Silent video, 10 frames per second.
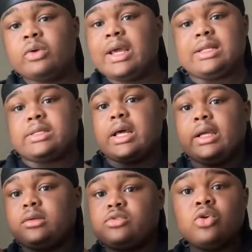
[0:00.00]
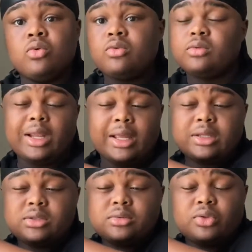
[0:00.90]
that is like
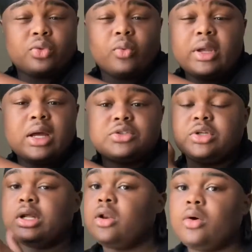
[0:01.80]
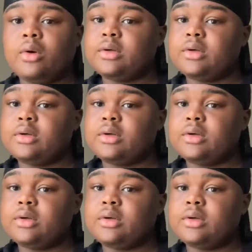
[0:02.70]
300 and lower.